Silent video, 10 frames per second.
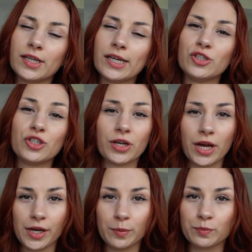in
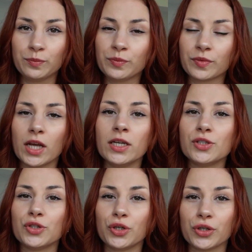shame, in
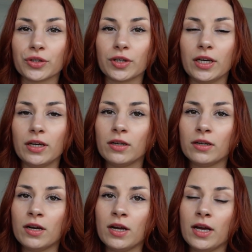insecurity,
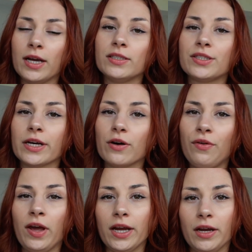in
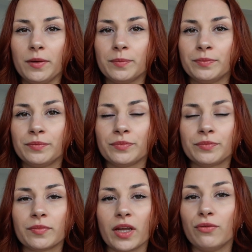self-hate,
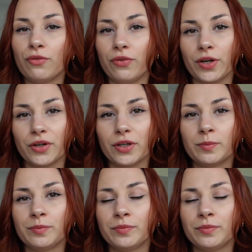in fear,